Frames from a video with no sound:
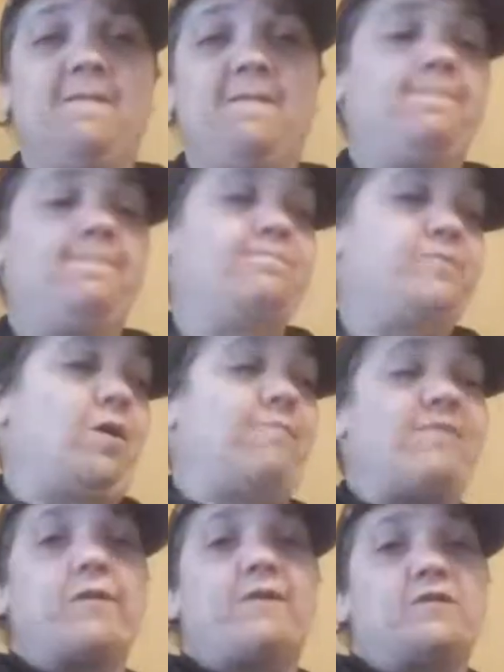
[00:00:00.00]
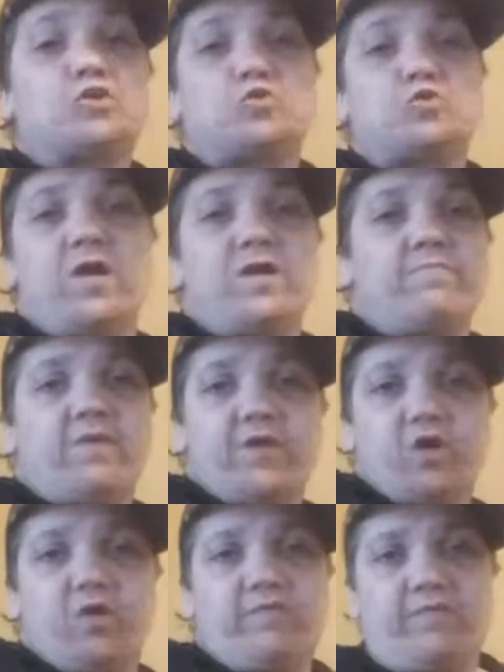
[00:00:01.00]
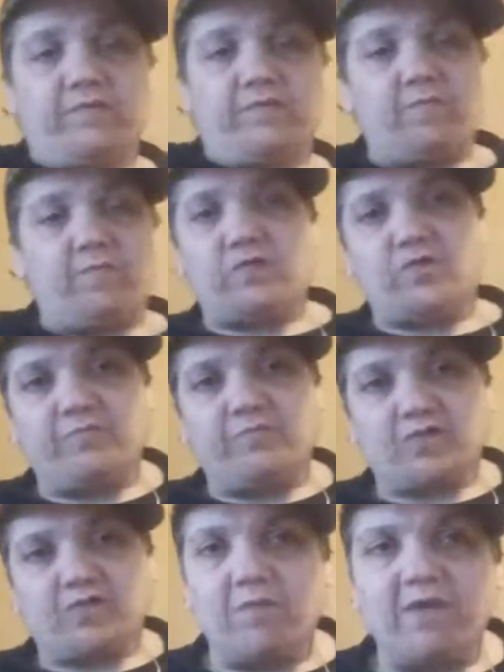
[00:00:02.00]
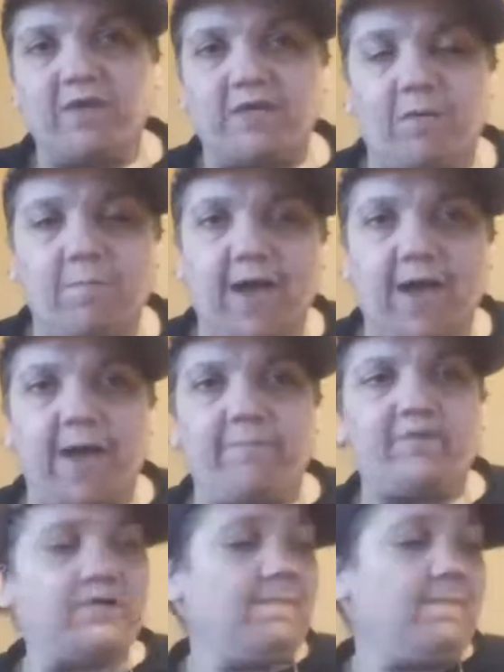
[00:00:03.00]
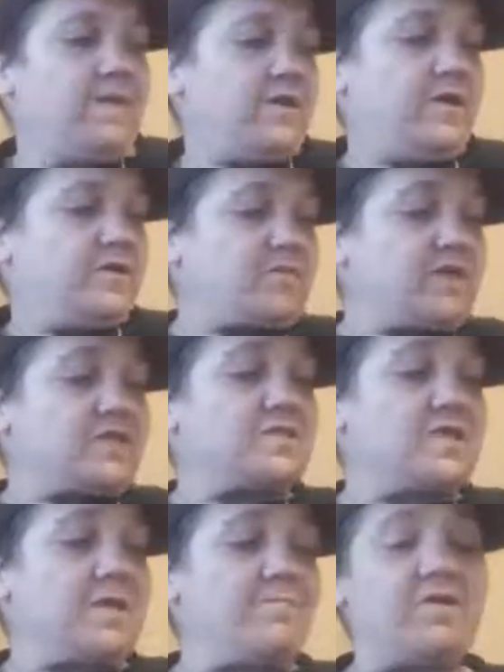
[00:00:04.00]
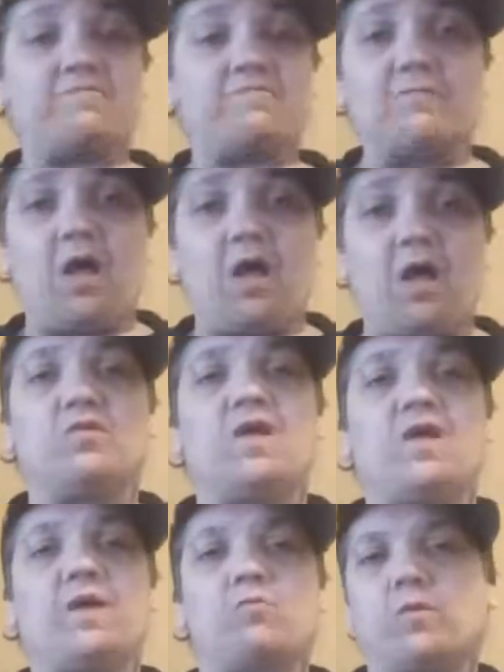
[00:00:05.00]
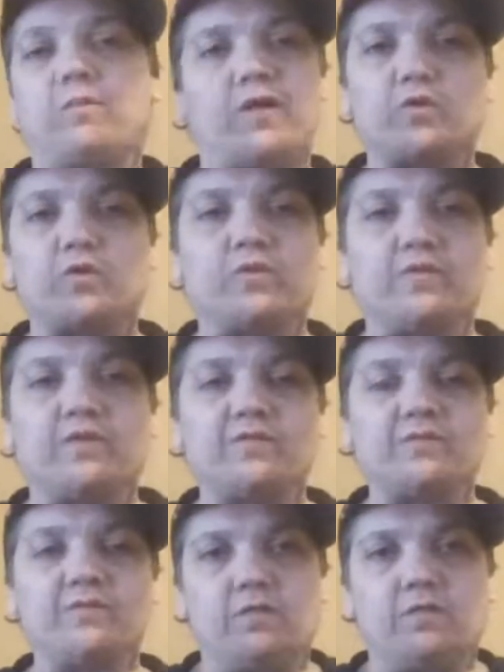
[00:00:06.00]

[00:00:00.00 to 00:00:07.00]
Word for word: You know, I'm not about screwing anybody over. It's make, trying to, just trying to make everybody happy. Especially, I mean, if something I don't like, what am I going to do with it? You know?